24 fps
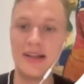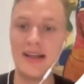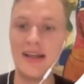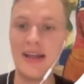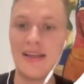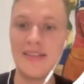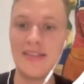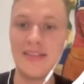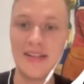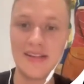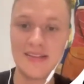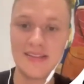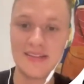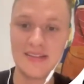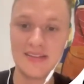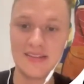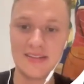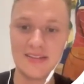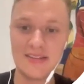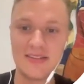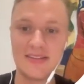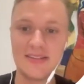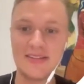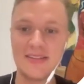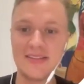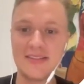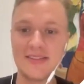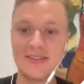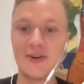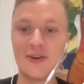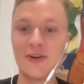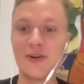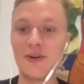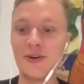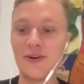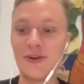And that's it.
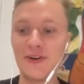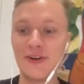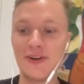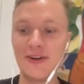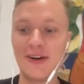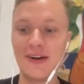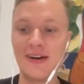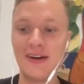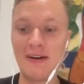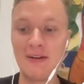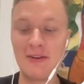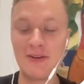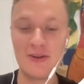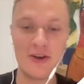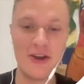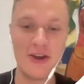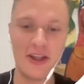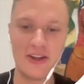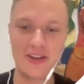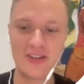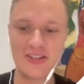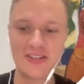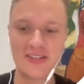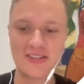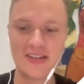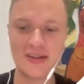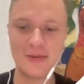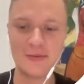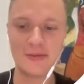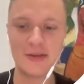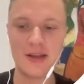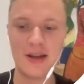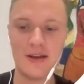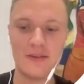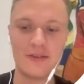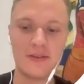So your action steps
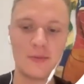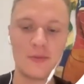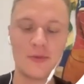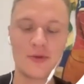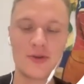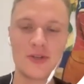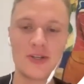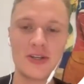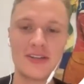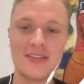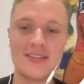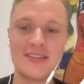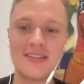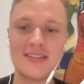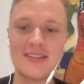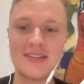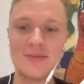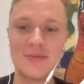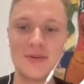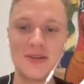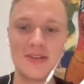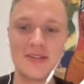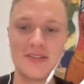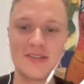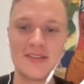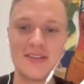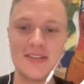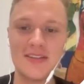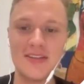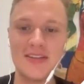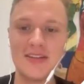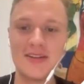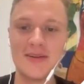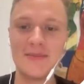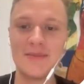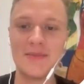after watching 60 minutes
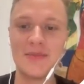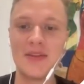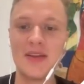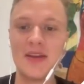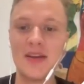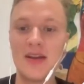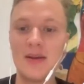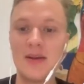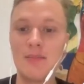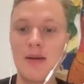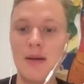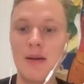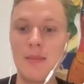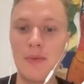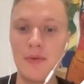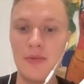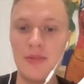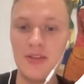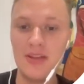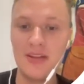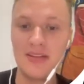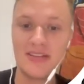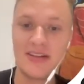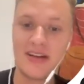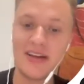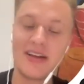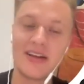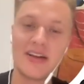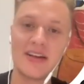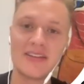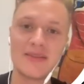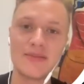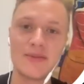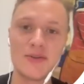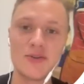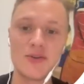here, map out the entire
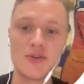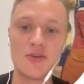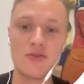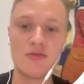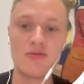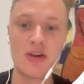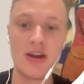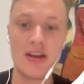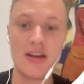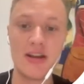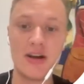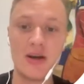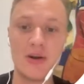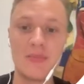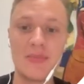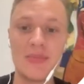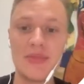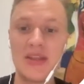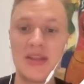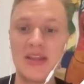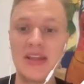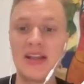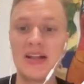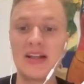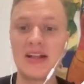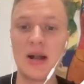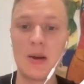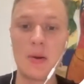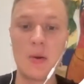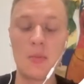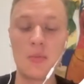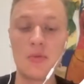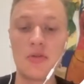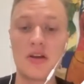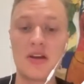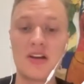customer journey right now, come
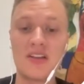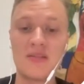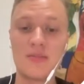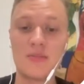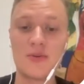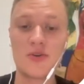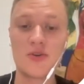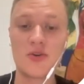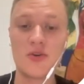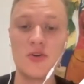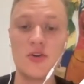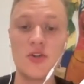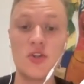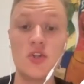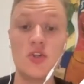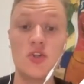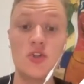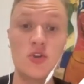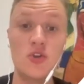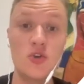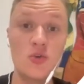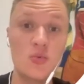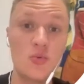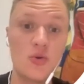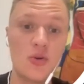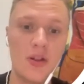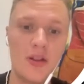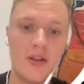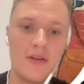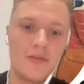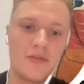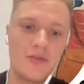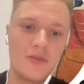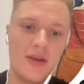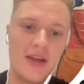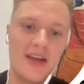up with the customer journey you would
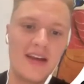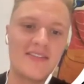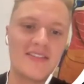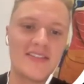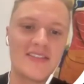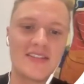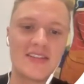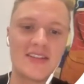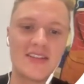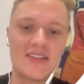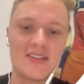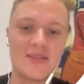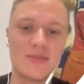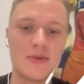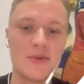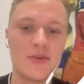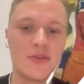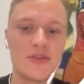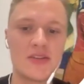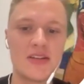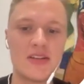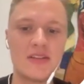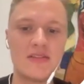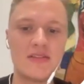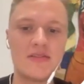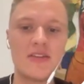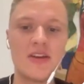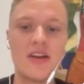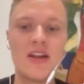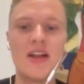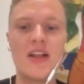love to have as a customer yourself.